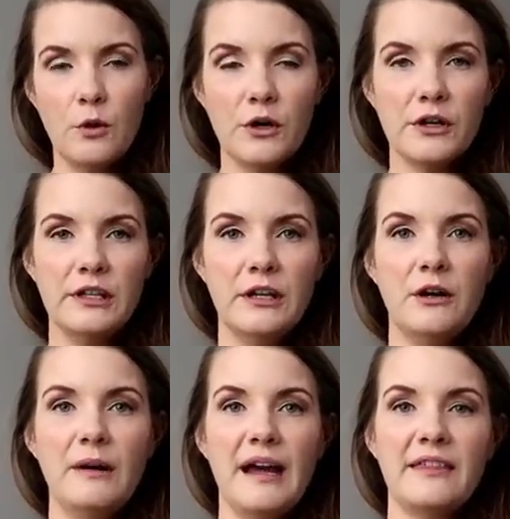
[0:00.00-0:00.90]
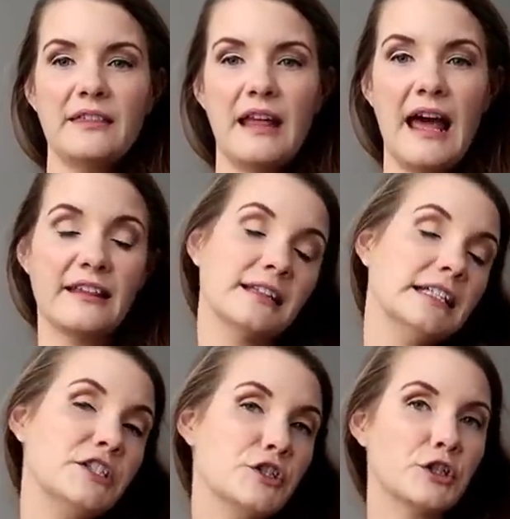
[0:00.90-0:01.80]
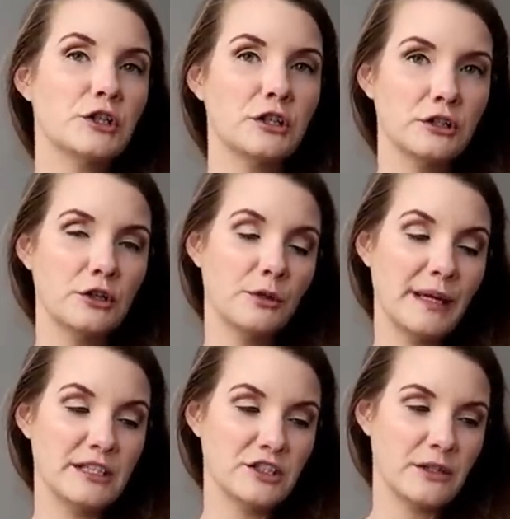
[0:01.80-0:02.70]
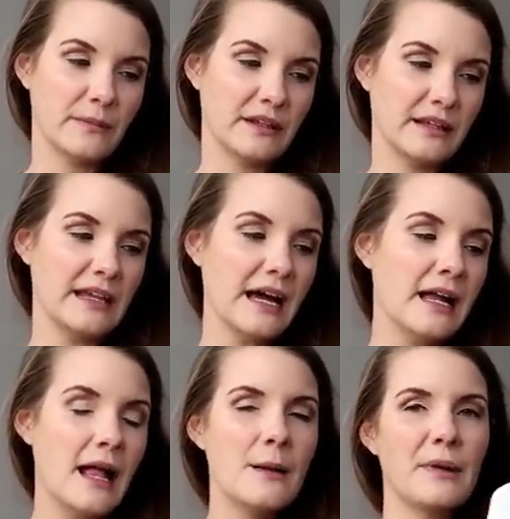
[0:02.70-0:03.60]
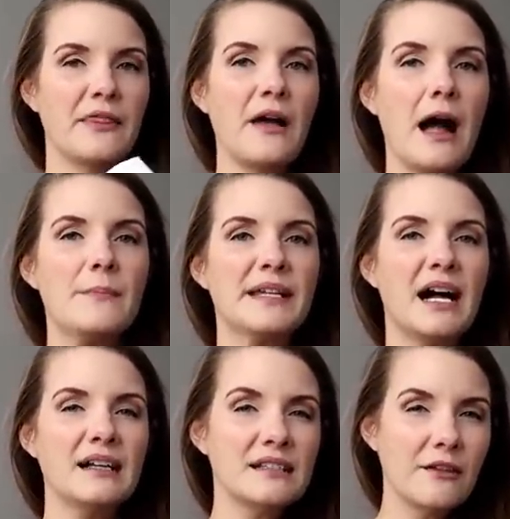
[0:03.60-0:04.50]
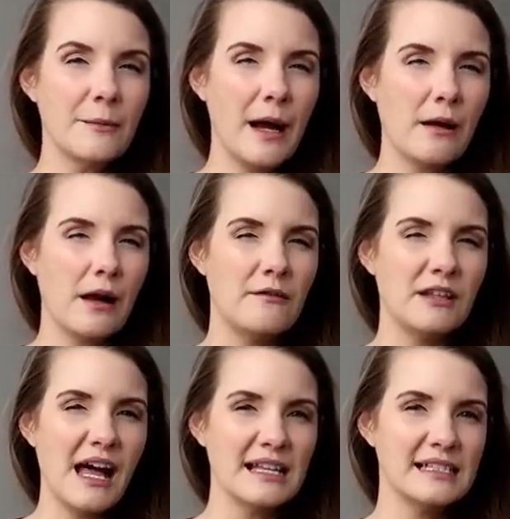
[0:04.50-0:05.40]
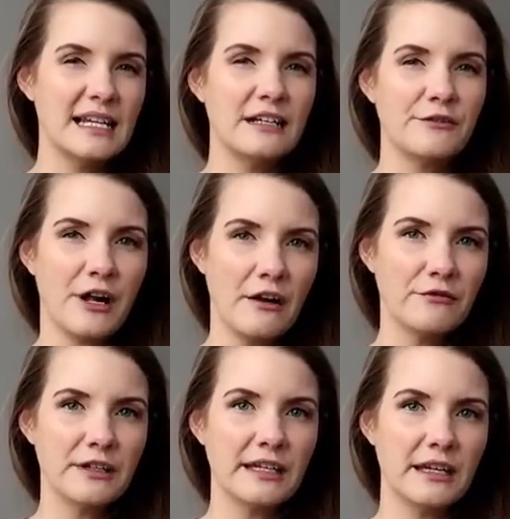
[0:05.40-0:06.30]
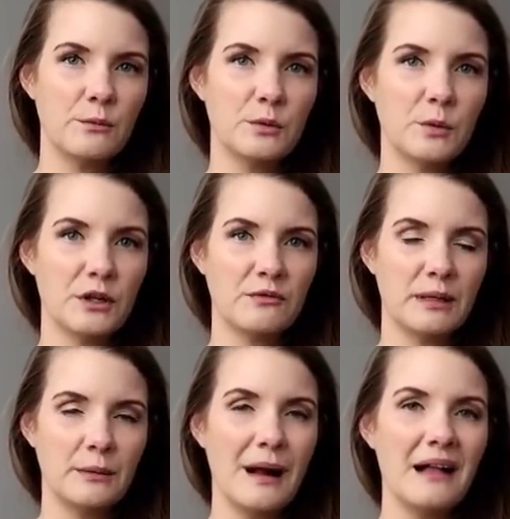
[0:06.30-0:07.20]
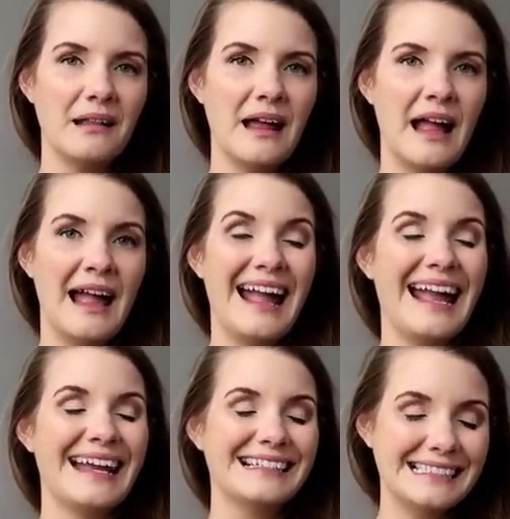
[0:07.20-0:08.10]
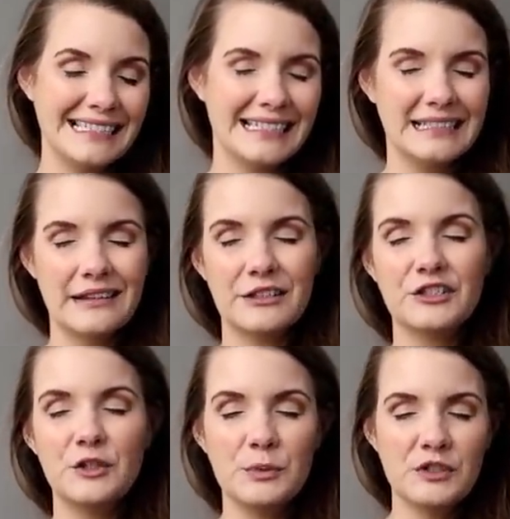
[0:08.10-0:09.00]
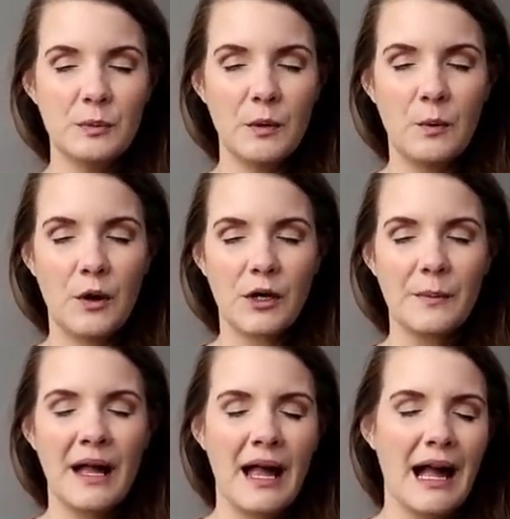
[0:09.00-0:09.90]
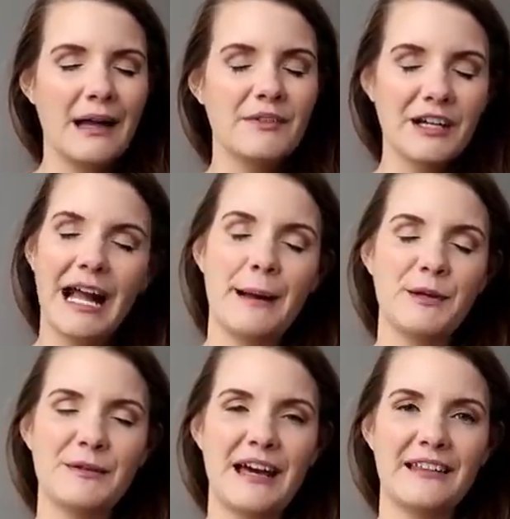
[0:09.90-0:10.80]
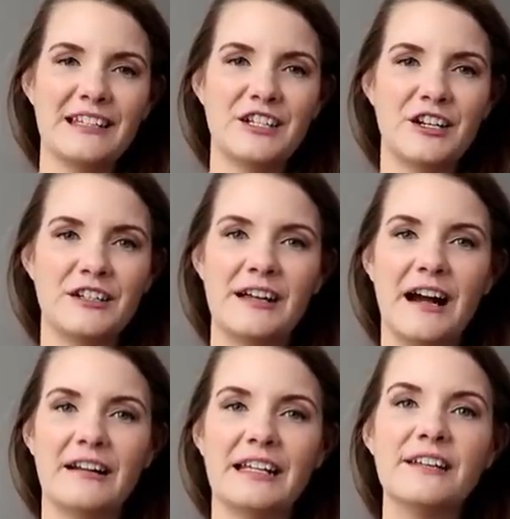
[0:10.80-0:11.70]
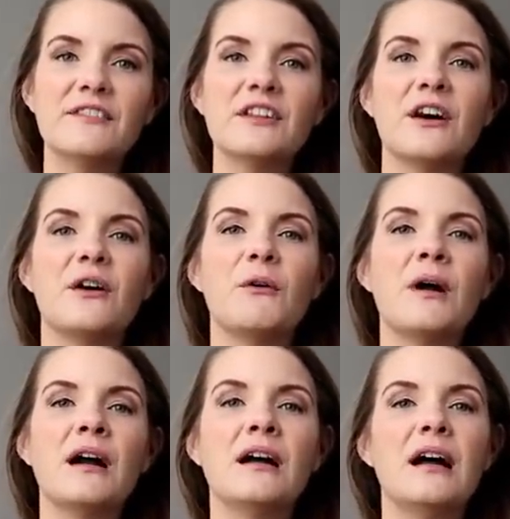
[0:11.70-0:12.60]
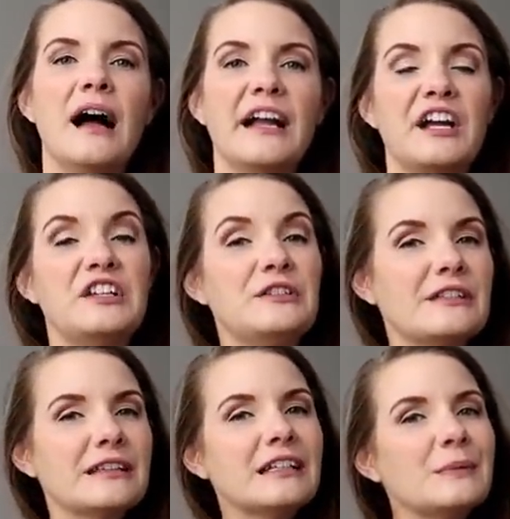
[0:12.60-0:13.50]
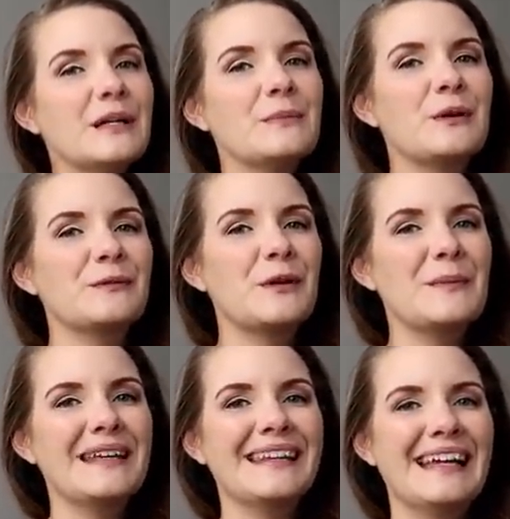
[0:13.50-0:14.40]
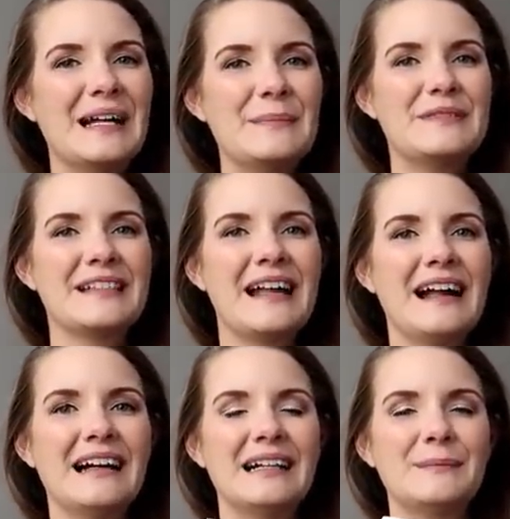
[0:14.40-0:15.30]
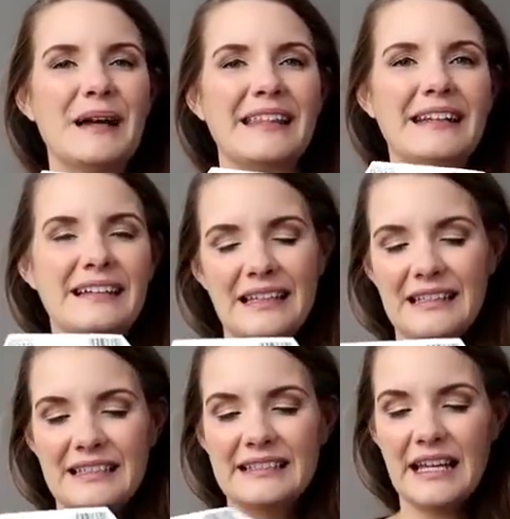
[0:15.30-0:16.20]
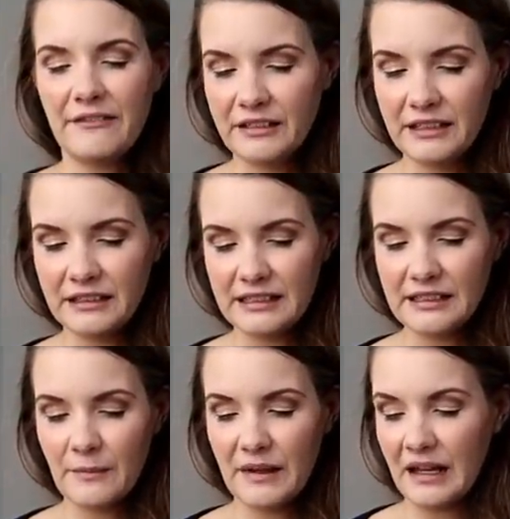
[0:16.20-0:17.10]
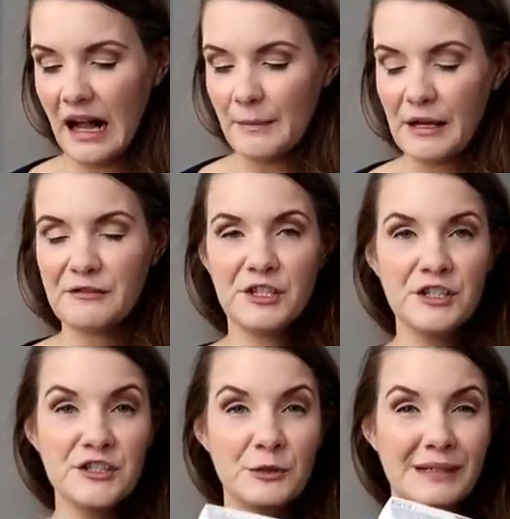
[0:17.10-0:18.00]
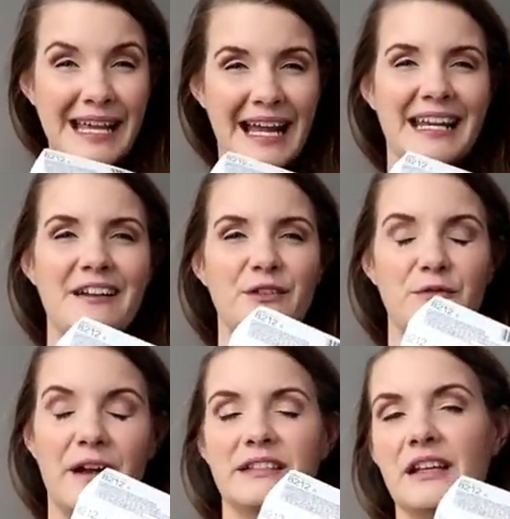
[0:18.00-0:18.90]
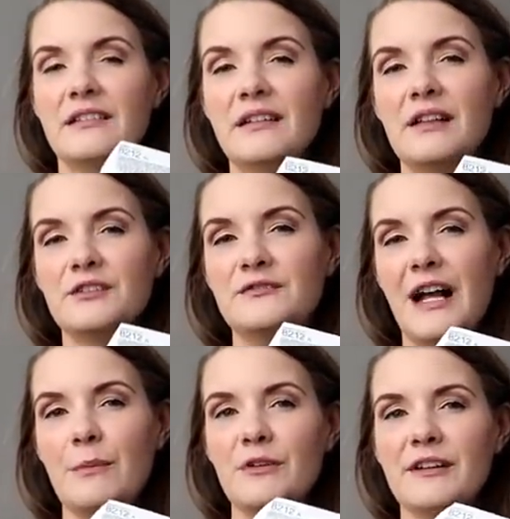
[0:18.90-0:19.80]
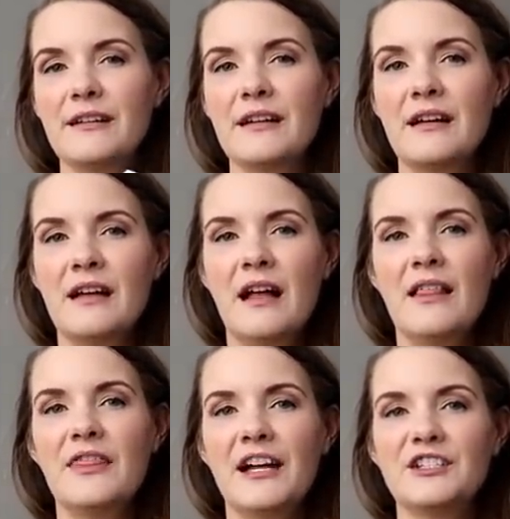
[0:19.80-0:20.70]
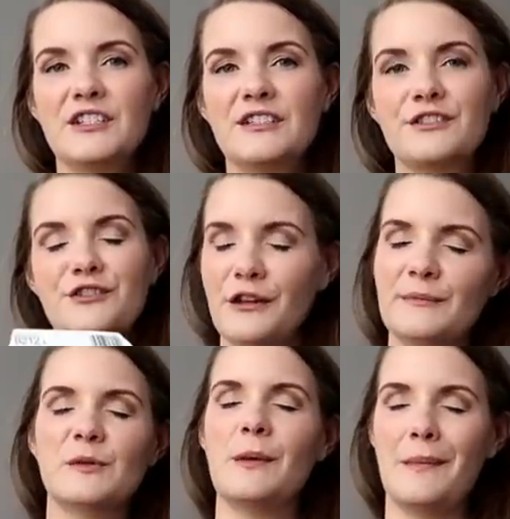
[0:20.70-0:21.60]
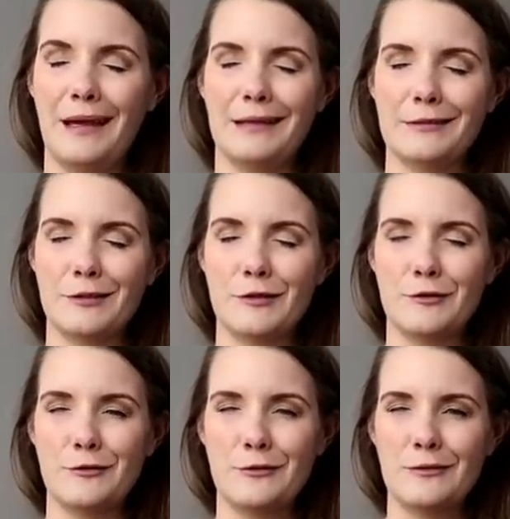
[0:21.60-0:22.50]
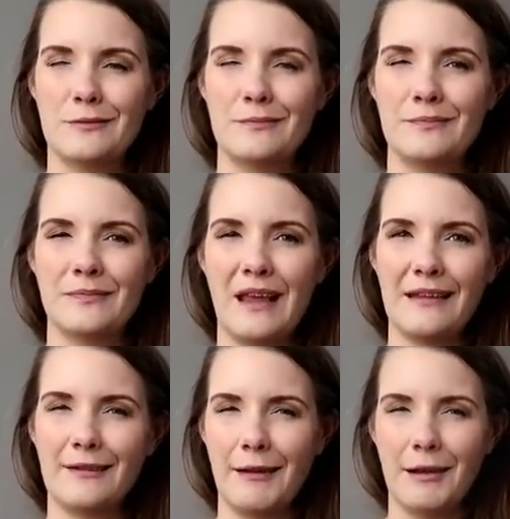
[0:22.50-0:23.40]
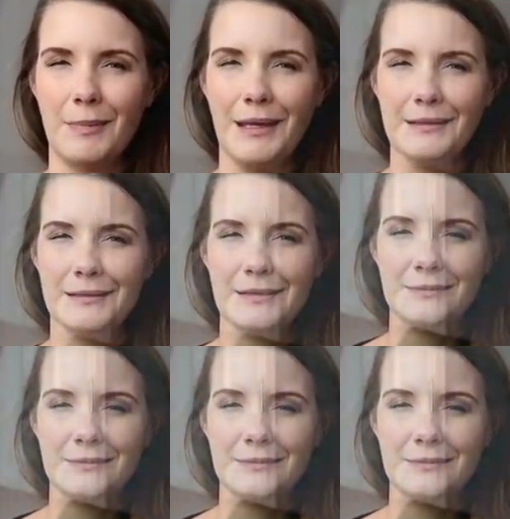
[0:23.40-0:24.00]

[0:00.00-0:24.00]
for, you know, athleisure or yoga pants or something like that. But I thought because of the amount of elastane and recovery, it would work pretty well. And it did. They're super, super warm. I'm very happy with how they turned out, even though I could use a little bit more room in the hips. Um, I think that this is definitely something I might return to again if I find another fabric that just screams to be made into athletic pants.